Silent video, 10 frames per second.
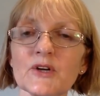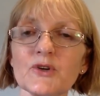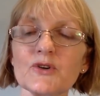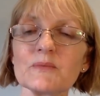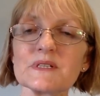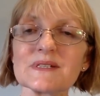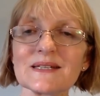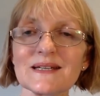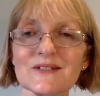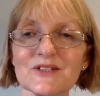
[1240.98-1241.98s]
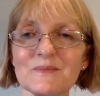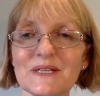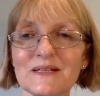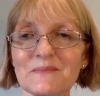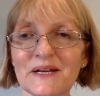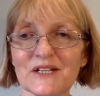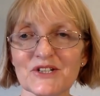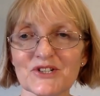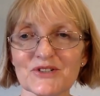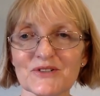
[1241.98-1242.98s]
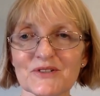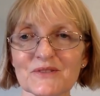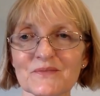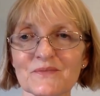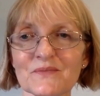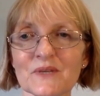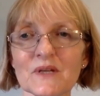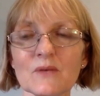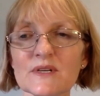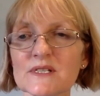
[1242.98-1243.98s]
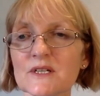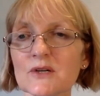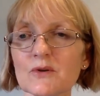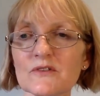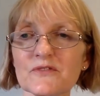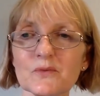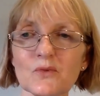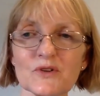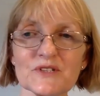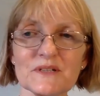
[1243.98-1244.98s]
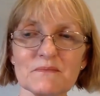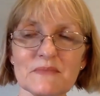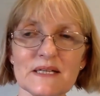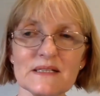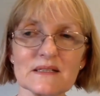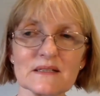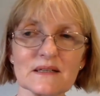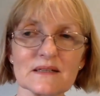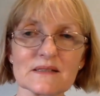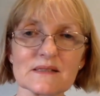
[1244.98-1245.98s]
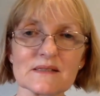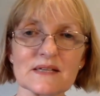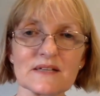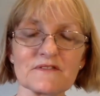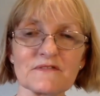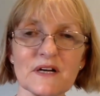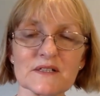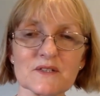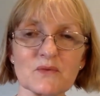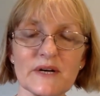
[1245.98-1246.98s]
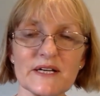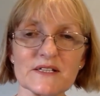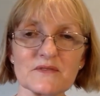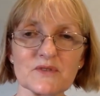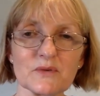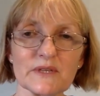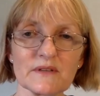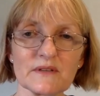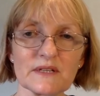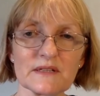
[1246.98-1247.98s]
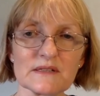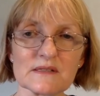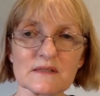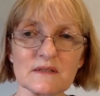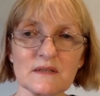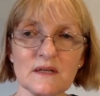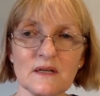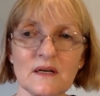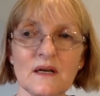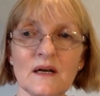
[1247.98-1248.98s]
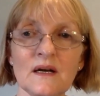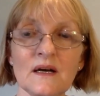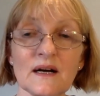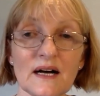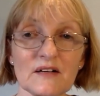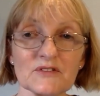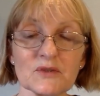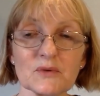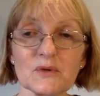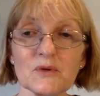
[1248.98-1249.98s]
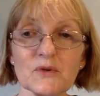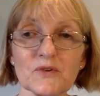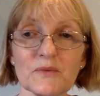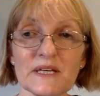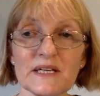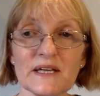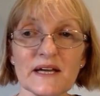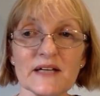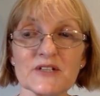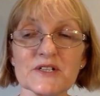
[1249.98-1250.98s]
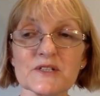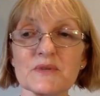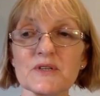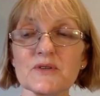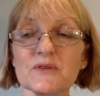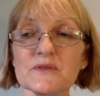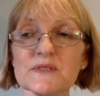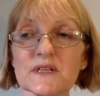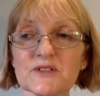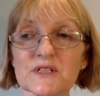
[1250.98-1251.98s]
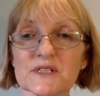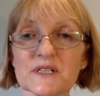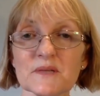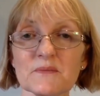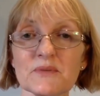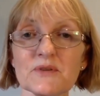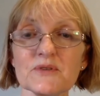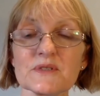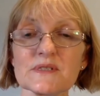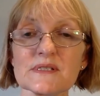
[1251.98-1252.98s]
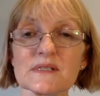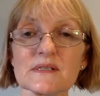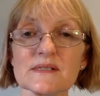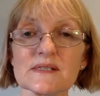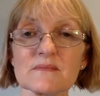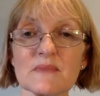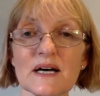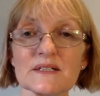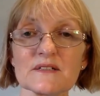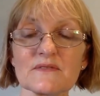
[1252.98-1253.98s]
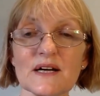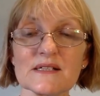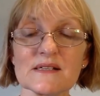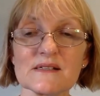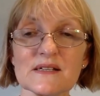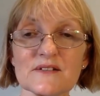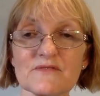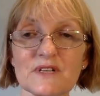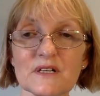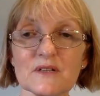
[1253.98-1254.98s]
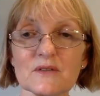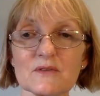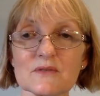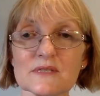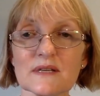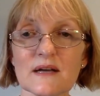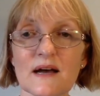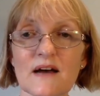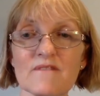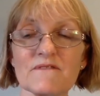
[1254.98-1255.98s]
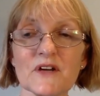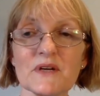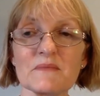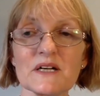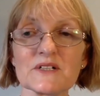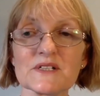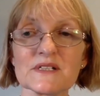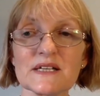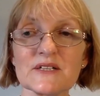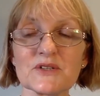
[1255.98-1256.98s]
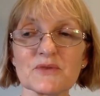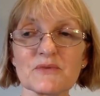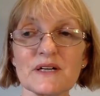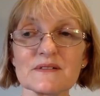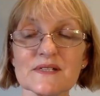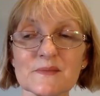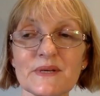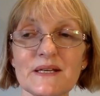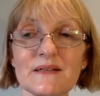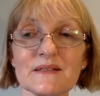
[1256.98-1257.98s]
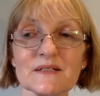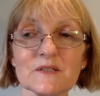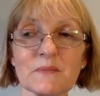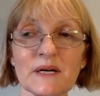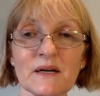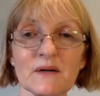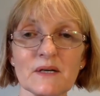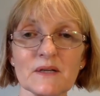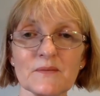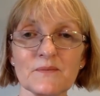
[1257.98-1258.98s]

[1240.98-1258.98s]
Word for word: Humans tend to be impatient. We so often want immediate answers and faster ways of doing things. After all, the many gadgets we use, such as computers, smart devices, and vehicles, are very much centered around speed and power.